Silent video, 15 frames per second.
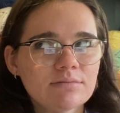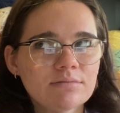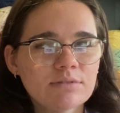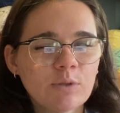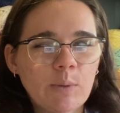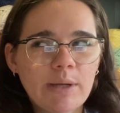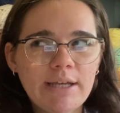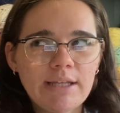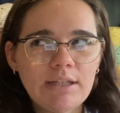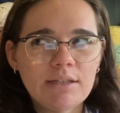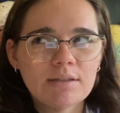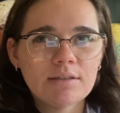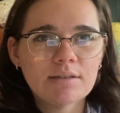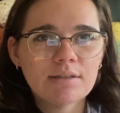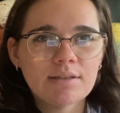quite
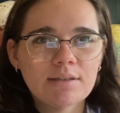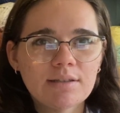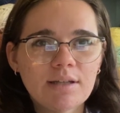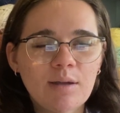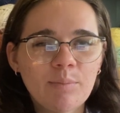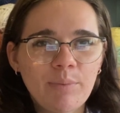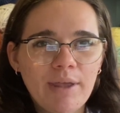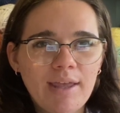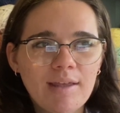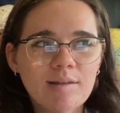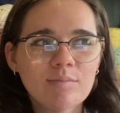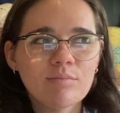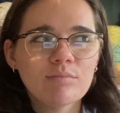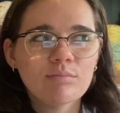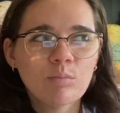a bit
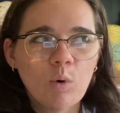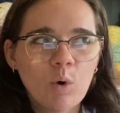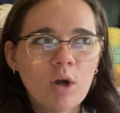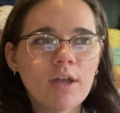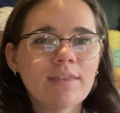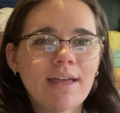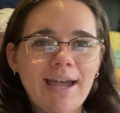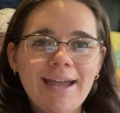more that